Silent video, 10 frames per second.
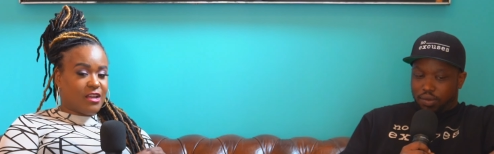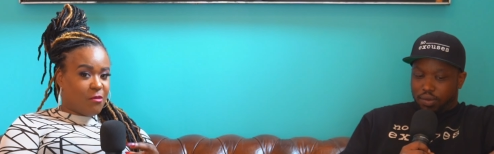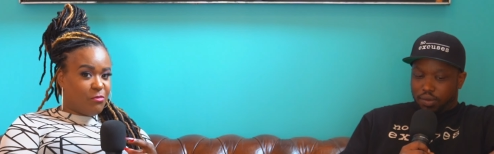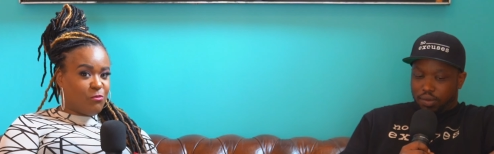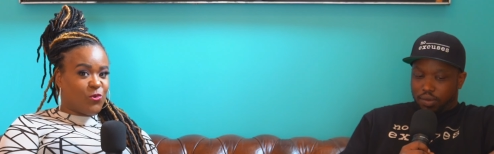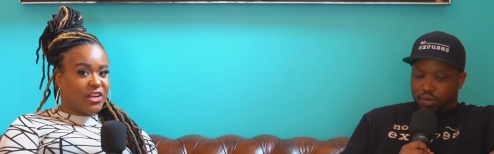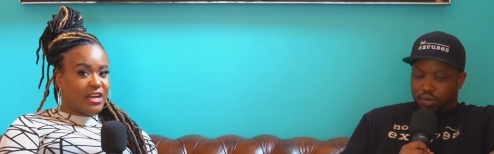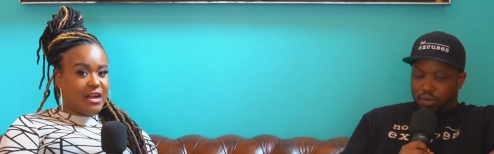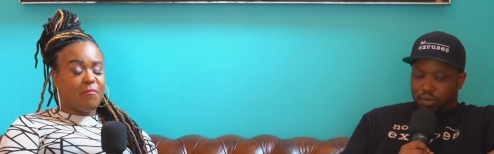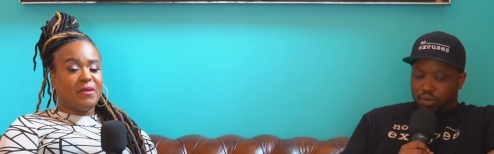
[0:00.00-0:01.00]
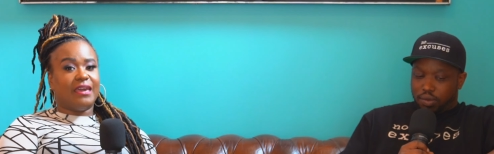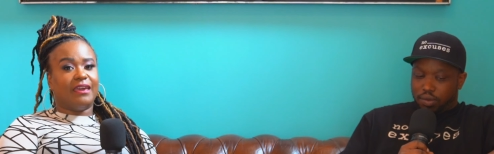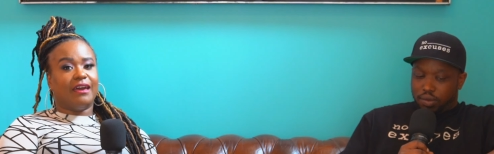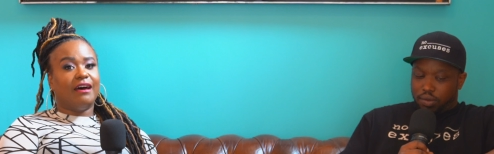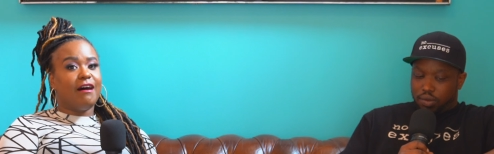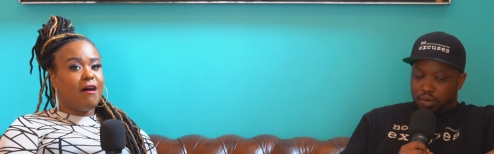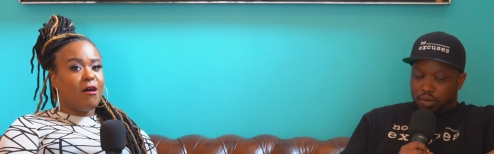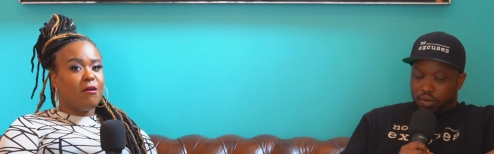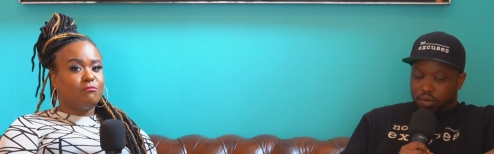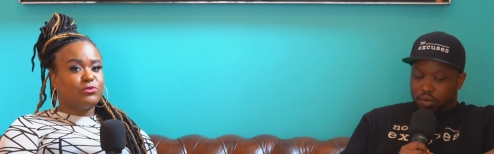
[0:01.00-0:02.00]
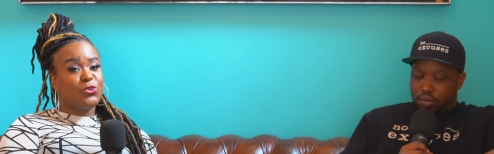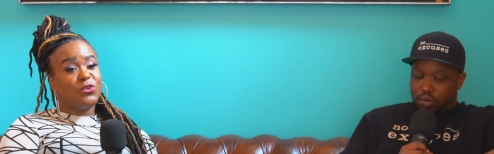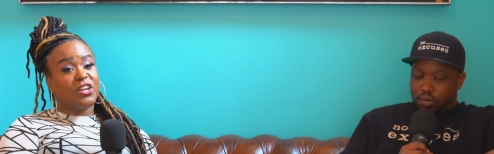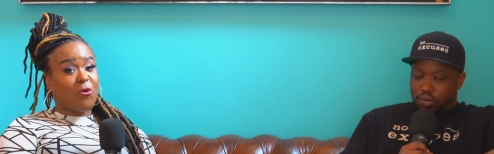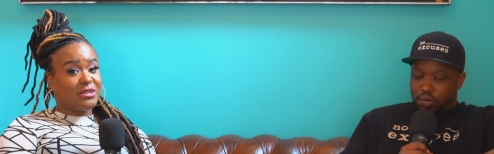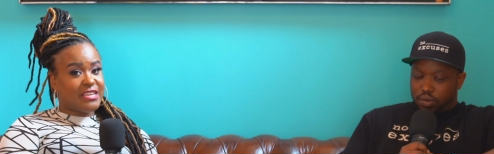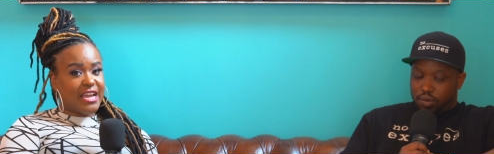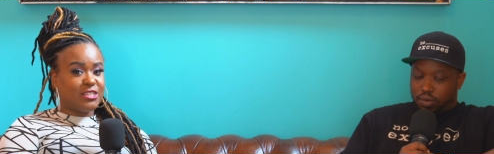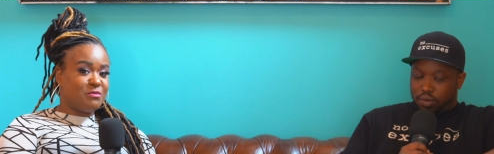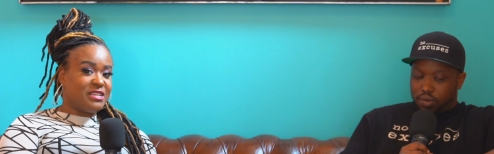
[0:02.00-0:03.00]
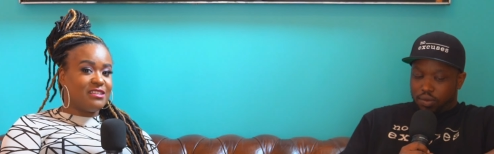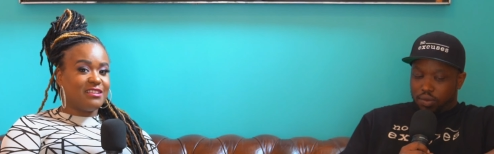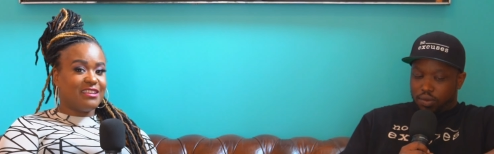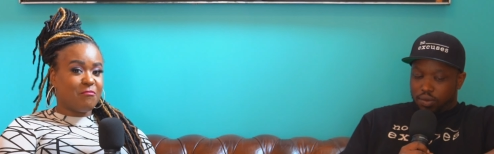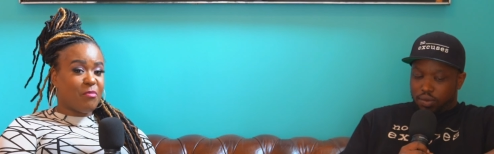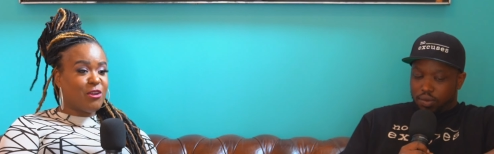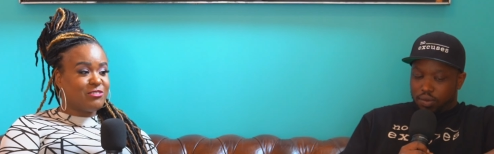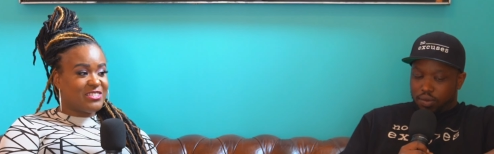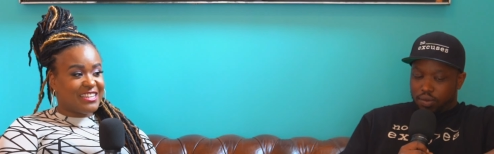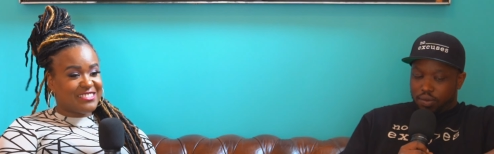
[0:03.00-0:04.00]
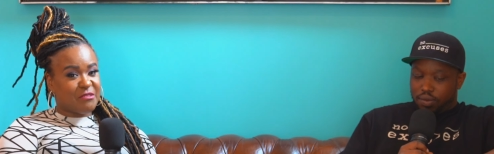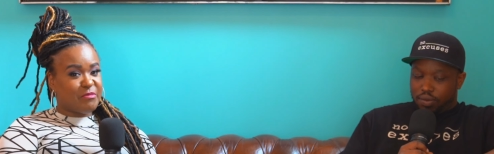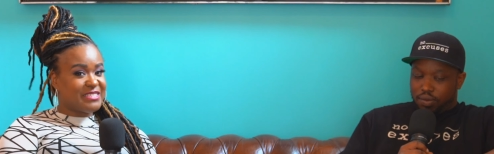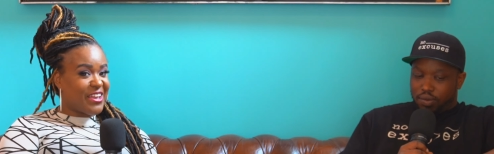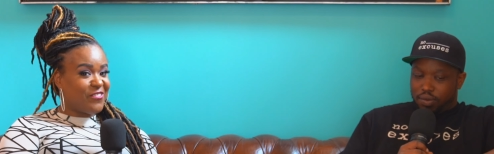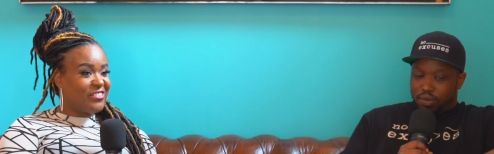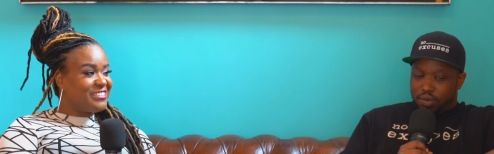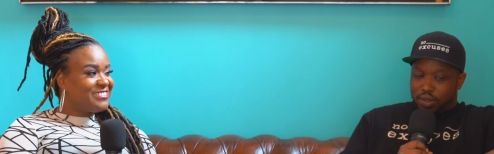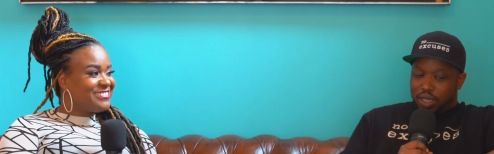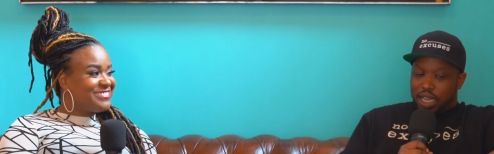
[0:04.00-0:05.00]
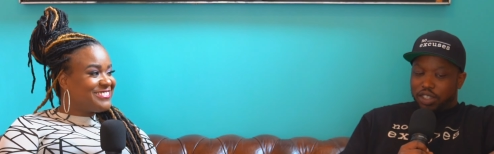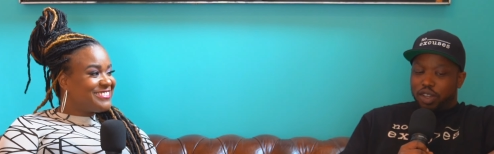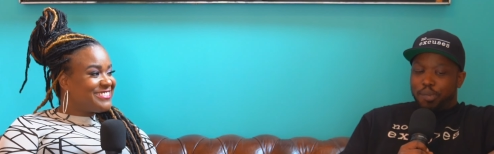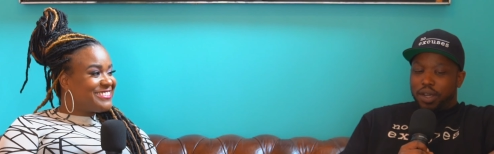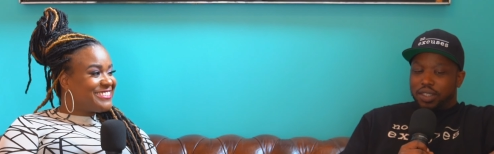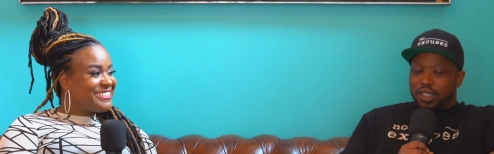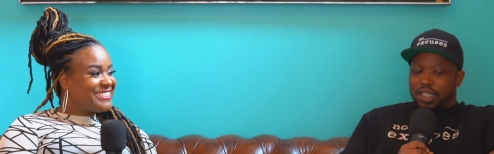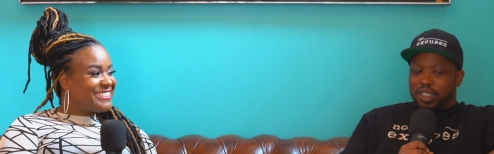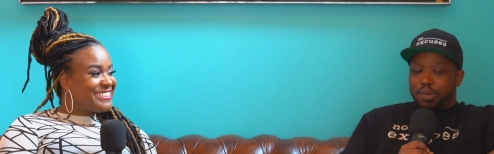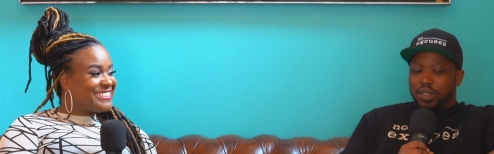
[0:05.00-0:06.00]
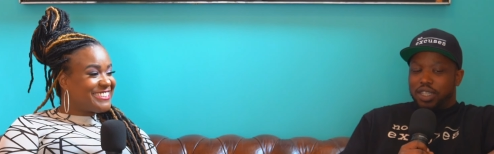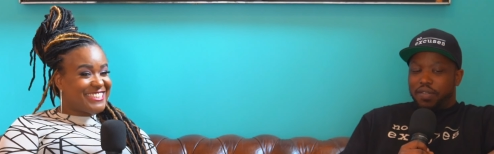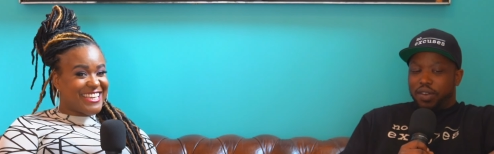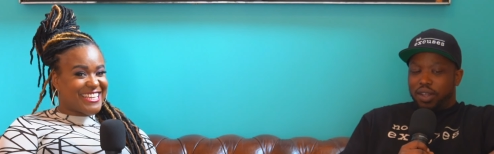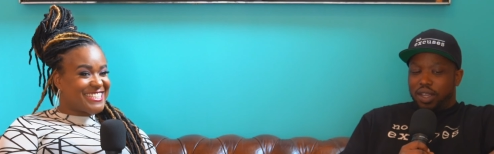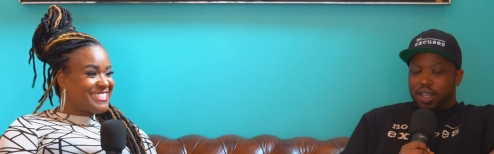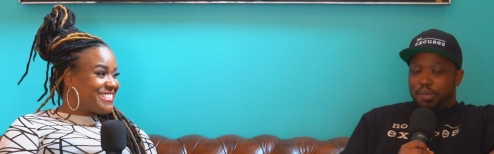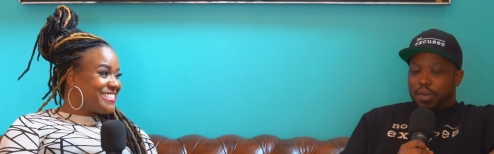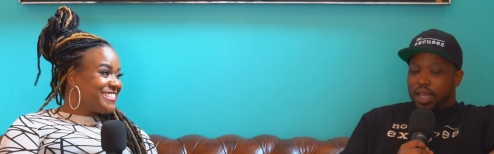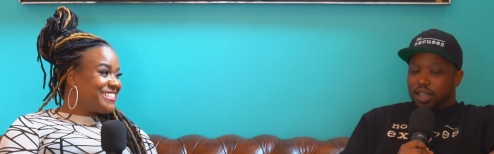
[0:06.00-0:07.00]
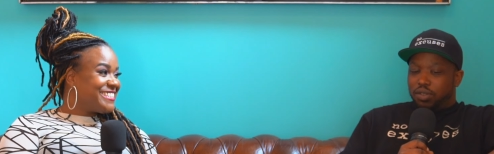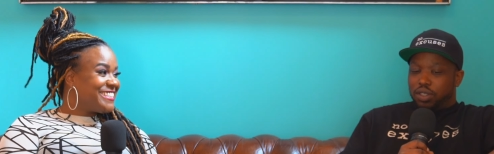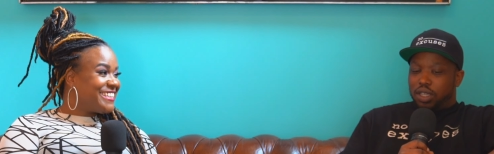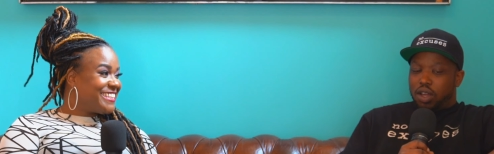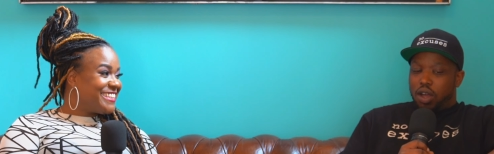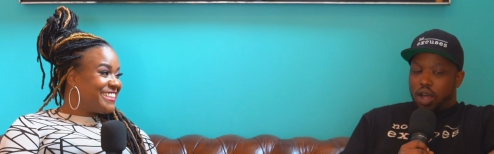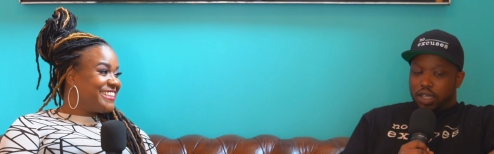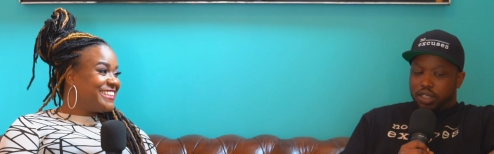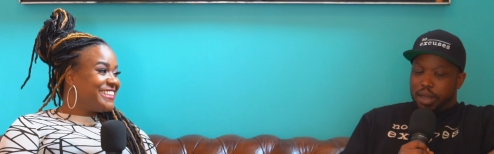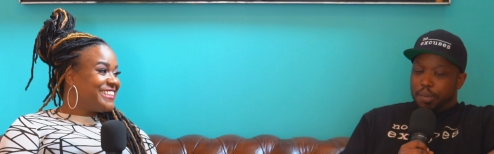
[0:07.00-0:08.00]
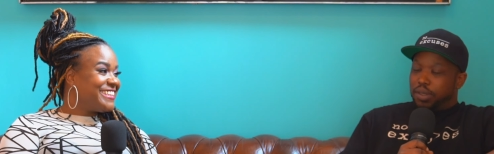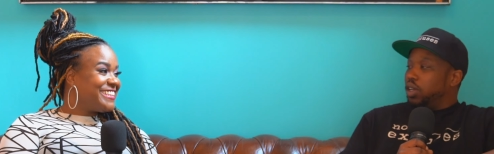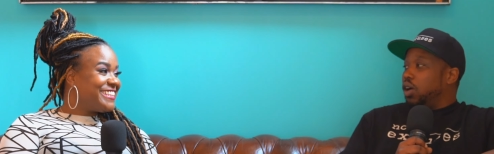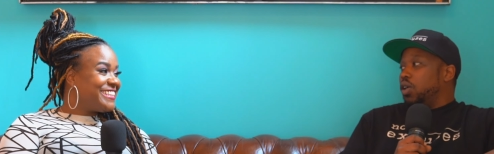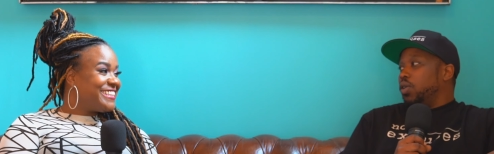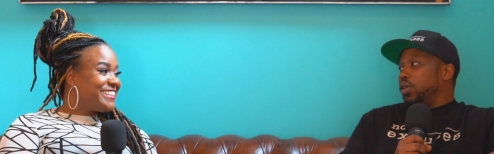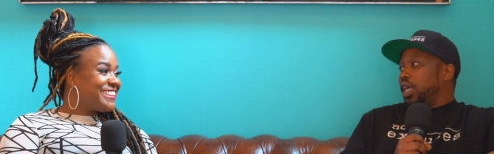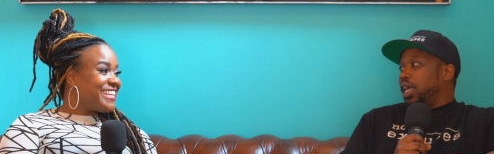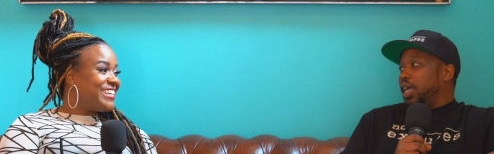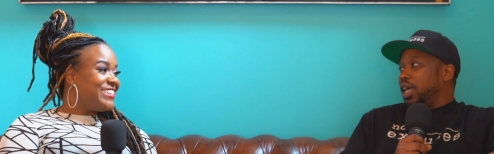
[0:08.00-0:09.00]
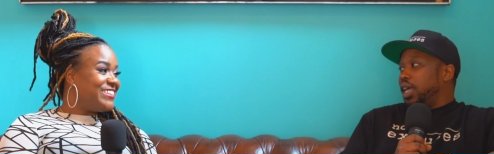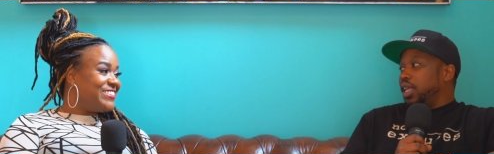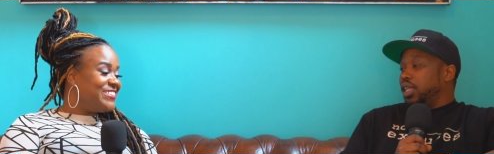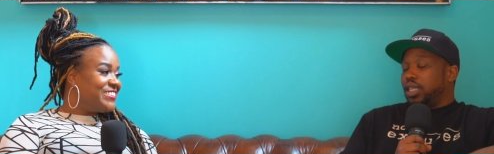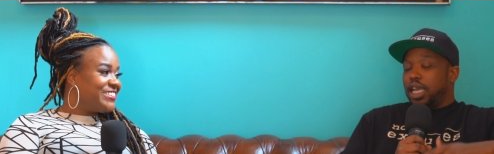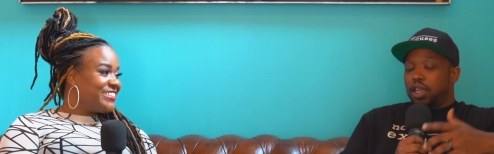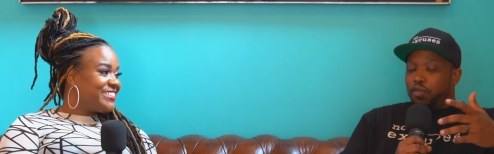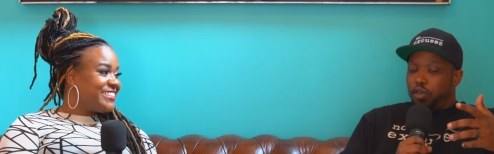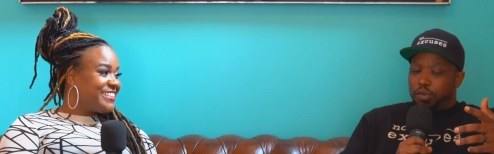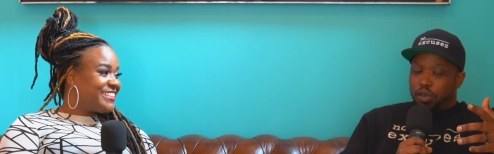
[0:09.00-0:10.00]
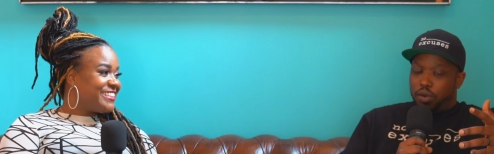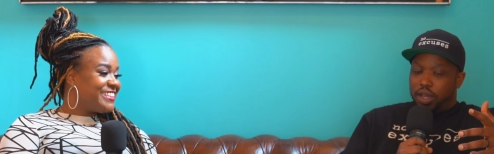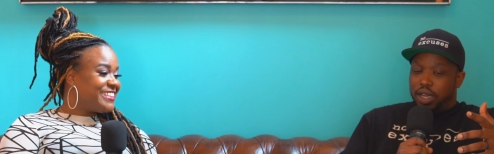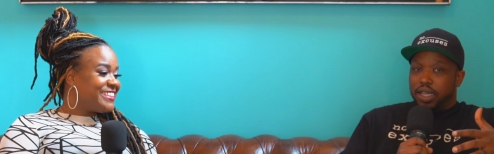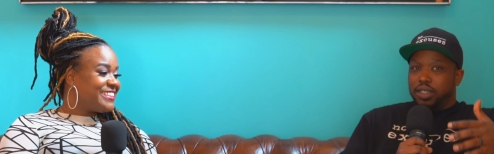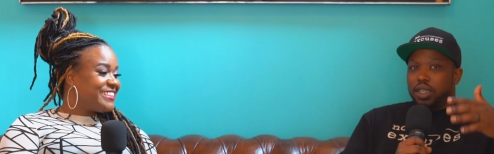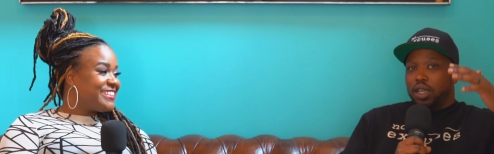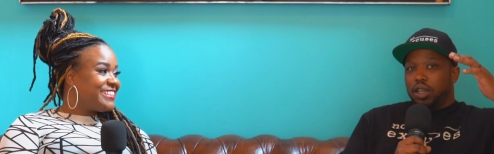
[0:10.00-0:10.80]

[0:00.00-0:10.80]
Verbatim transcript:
Speaker 1: a couple more coming. Um, so you can always catch me in, in person at Sip and Savor
Speaker 2: catch her in person at Sip and Savor. Yes. Man, this was an awesome episode, and thank you. thank you. for doing this.